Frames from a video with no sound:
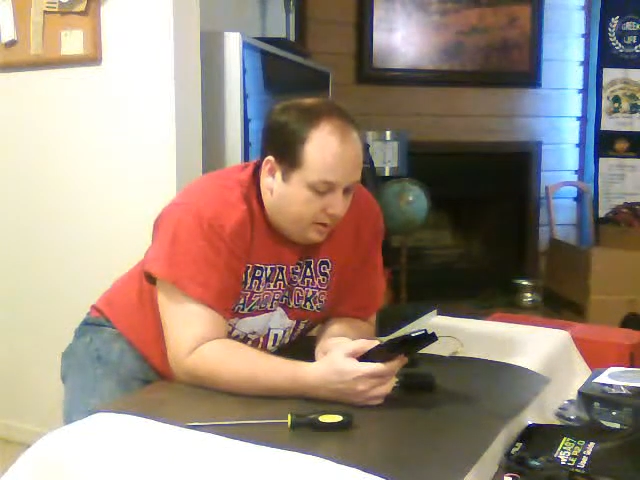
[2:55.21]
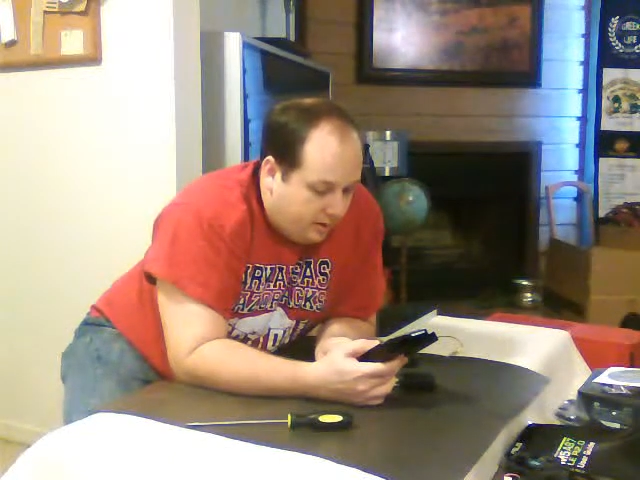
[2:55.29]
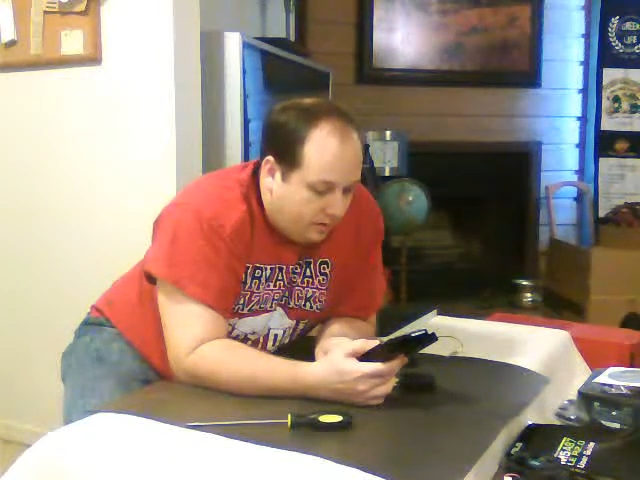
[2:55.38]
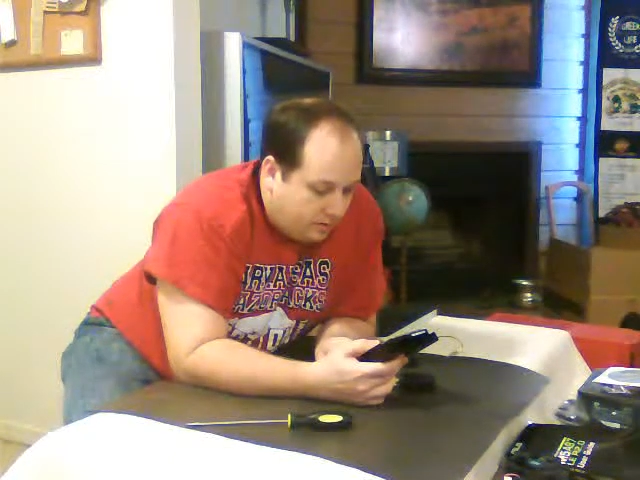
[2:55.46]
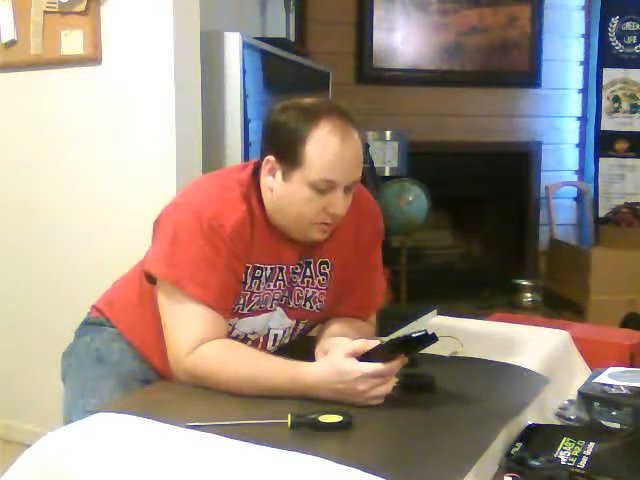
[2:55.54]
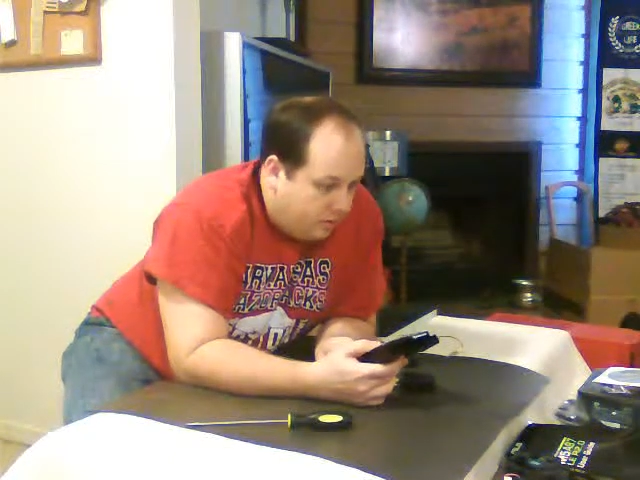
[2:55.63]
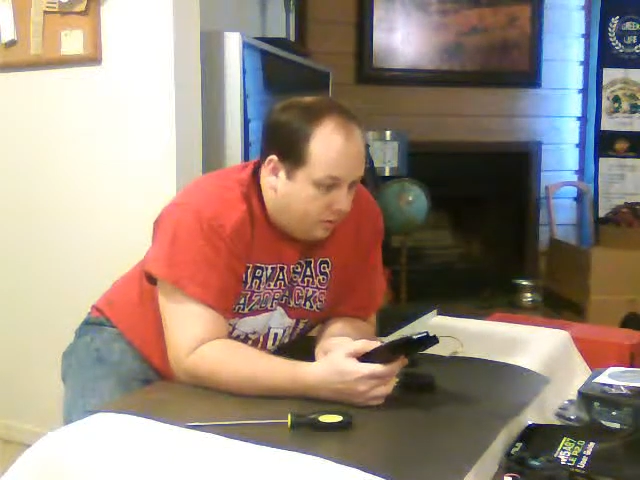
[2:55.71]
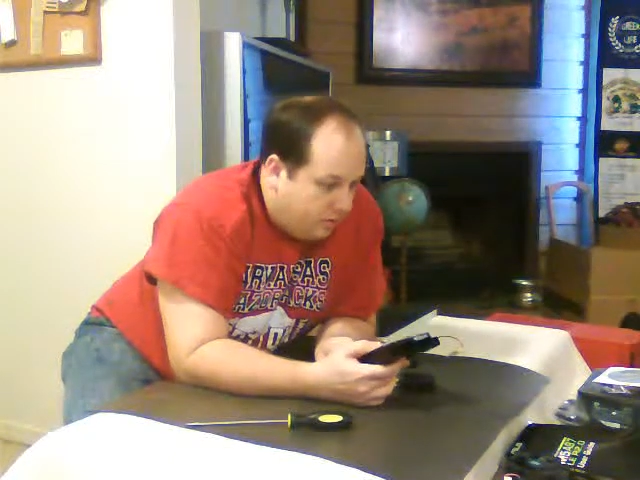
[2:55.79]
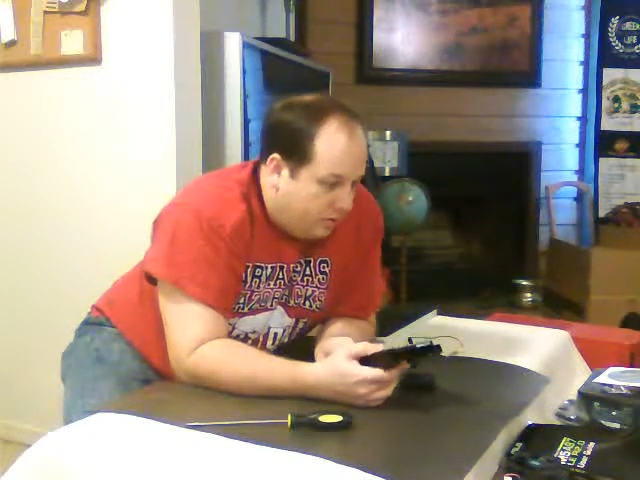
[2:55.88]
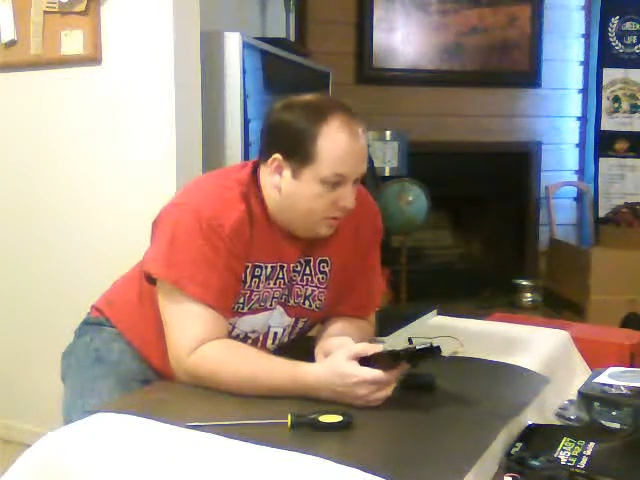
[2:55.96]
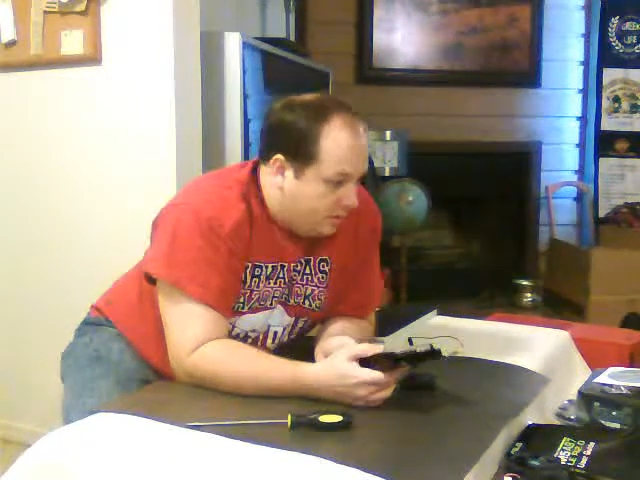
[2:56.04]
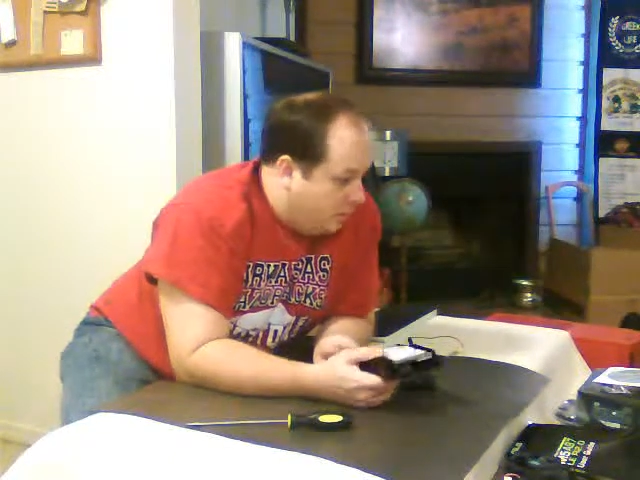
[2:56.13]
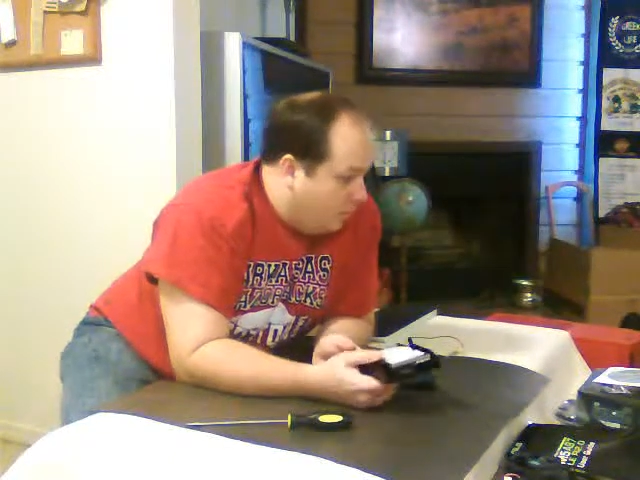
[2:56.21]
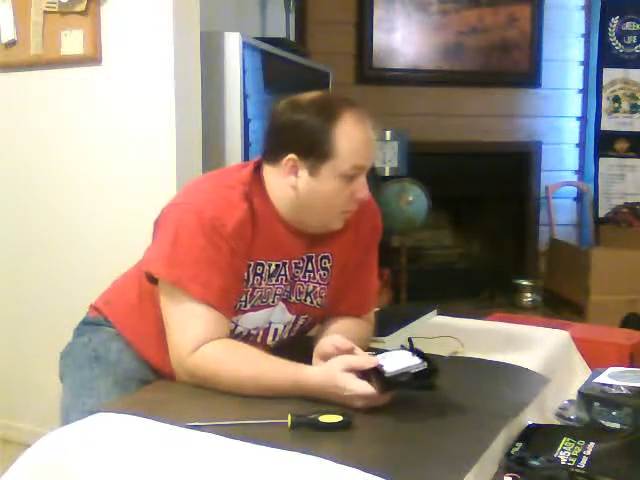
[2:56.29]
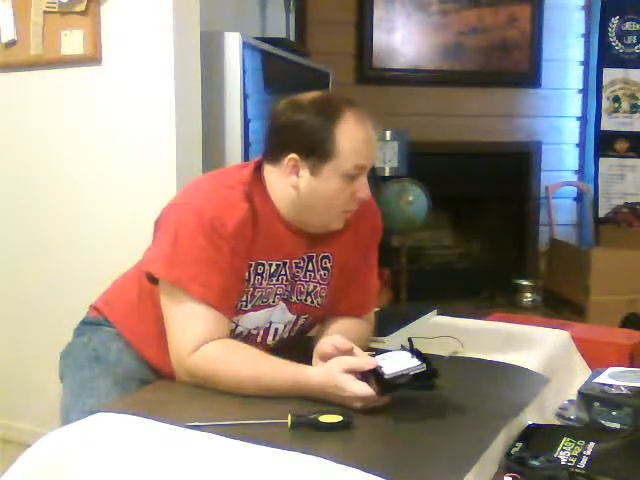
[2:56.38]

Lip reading: Also known as the